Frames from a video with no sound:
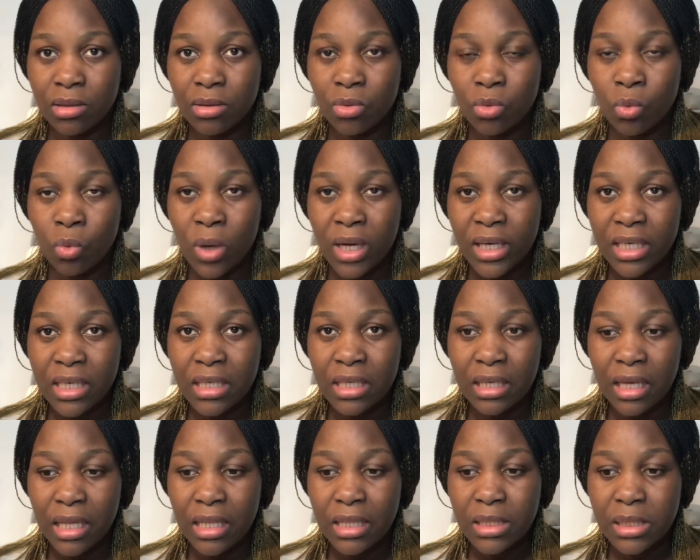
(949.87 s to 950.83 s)
working
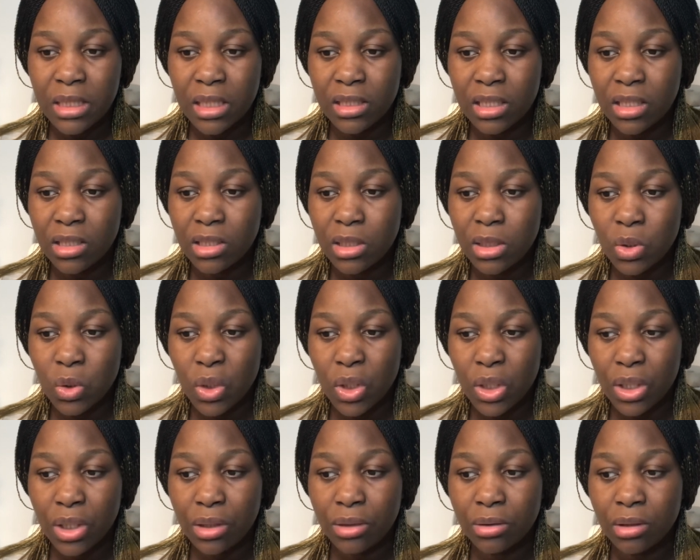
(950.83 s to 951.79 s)
culture, then it's
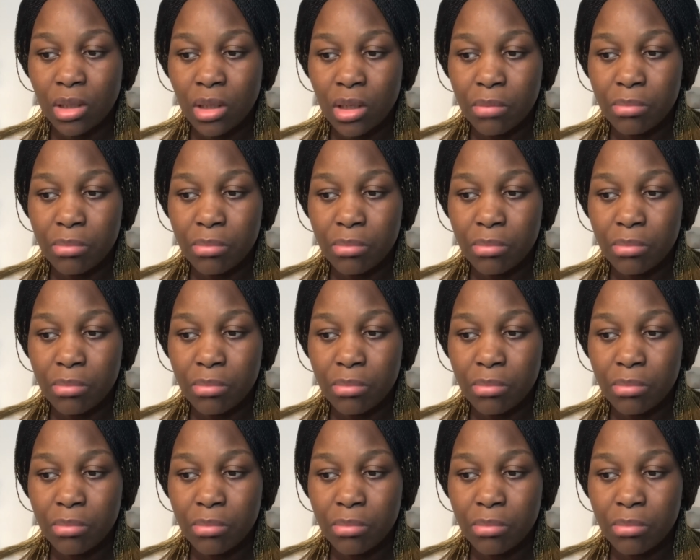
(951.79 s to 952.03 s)
okay.